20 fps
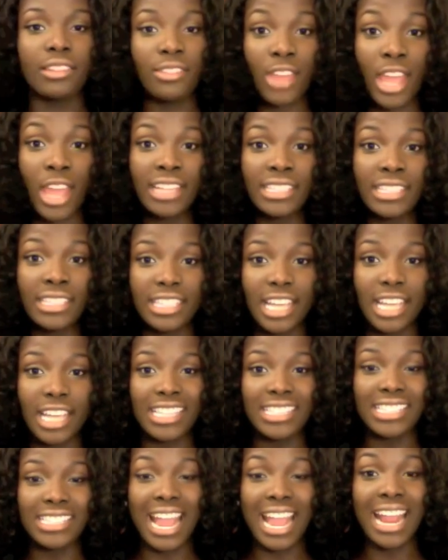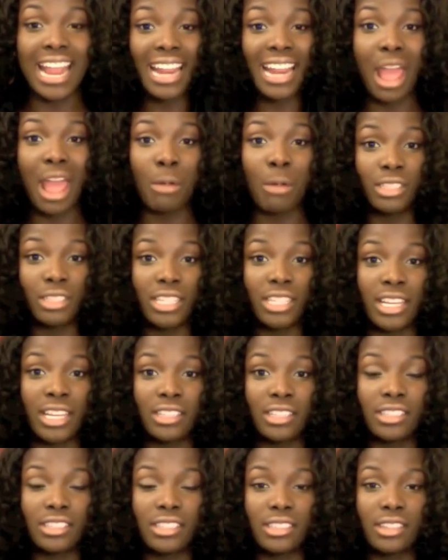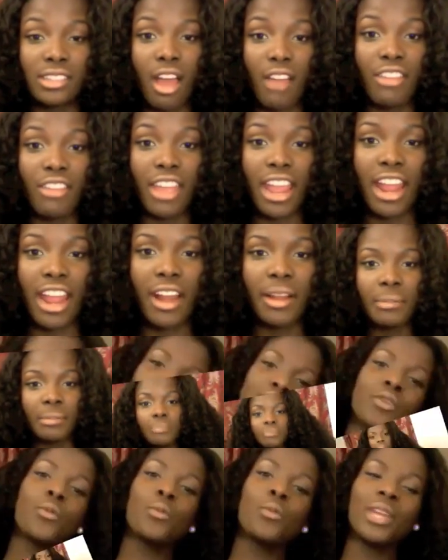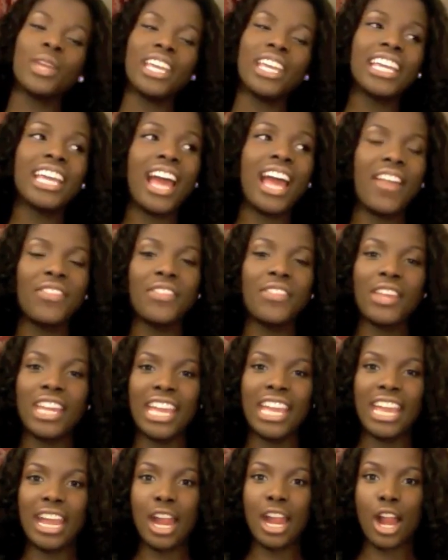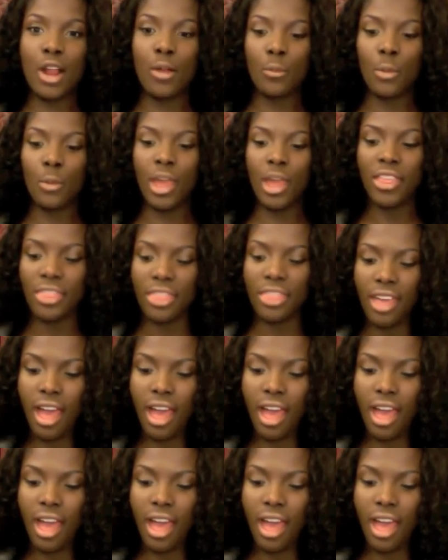this is 8 ounces of hair. And we cut the hair with